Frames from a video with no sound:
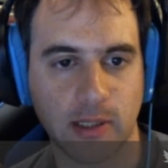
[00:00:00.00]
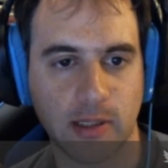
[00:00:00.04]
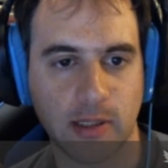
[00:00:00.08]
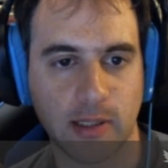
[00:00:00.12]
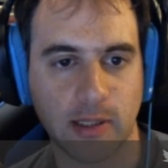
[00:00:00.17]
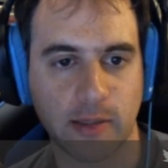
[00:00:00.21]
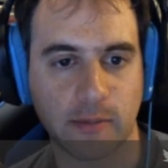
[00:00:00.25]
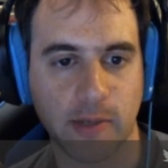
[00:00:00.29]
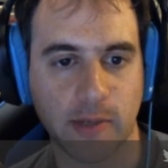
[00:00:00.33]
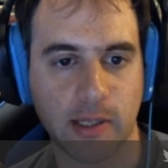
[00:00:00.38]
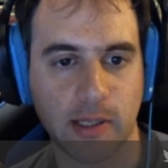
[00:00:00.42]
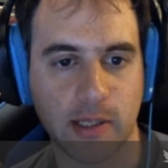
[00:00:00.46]

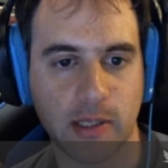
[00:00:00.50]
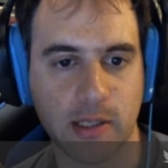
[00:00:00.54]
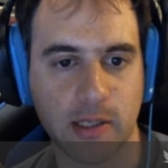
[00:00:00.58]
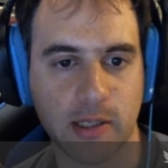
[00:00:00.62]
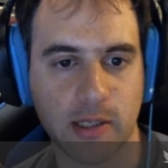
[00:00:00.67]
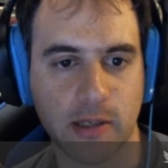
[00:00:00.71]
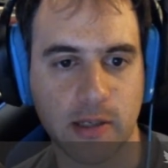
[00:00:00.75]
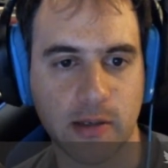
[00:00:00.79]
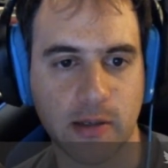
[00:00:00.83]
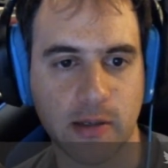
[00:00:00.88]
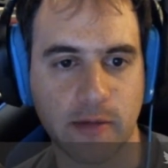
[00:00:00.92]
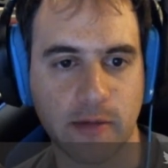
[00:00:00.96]
Like right
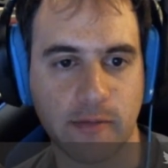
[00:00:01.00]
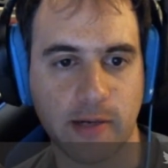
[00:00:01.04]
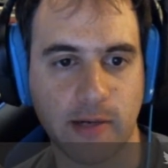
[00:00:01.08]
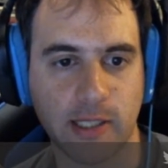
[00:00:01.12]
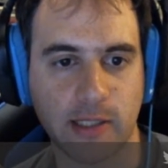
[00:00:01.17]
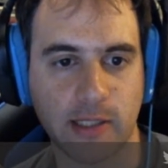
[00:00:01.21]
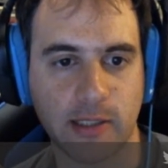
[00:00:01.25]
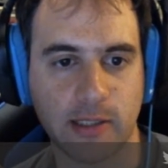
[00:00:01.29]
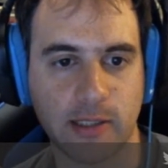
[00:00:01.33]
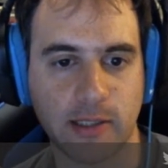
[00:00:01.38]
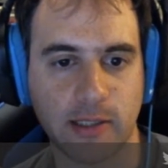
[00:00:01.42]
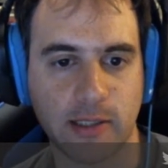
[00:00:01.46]
here, if
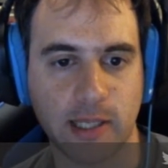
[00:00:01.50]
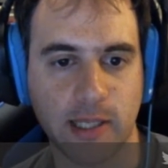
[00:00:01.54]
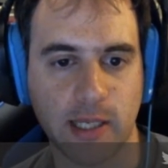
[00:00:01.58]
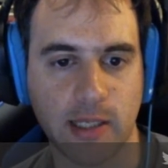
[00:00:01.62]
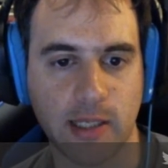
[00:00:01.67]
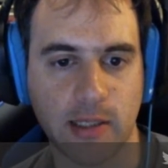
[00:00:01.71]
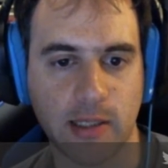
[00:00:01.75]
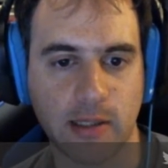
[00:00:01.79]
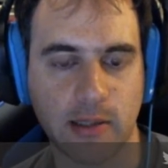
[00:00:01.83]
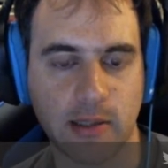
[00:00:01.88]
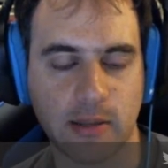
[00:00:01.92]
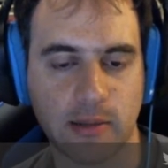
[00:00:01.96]
I
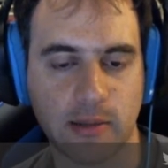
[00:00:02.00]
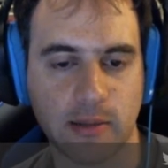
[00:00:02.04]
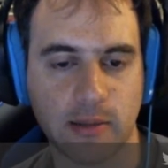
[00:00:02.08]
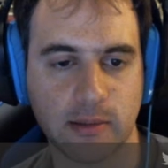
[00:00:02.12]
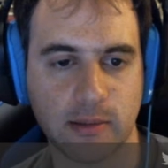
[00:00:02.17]
take,